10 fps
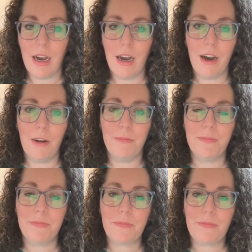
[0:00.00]

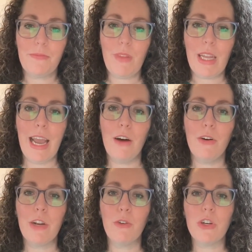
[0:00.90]
Now,
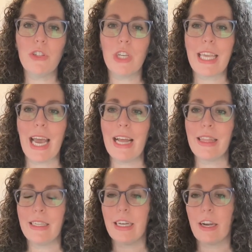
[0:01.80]
in order to get at
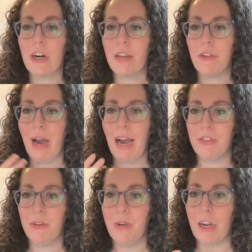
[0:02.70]
this narrative, you have
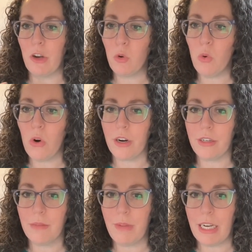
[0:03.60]
to ignore
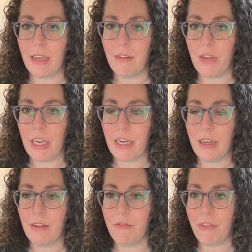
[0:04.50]
some
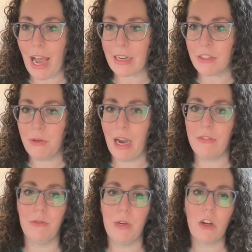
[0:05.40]
inconvenient facts. You
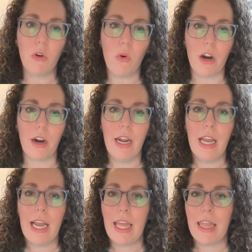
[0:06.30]
have to ignore
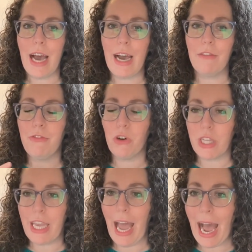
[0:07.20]
that
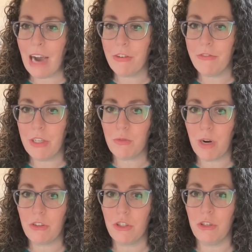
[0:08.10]
fully half of
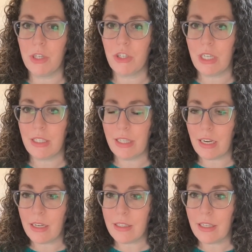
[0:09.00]
Israel's Jewish
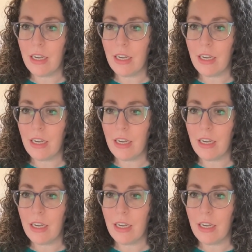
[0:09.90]
citizens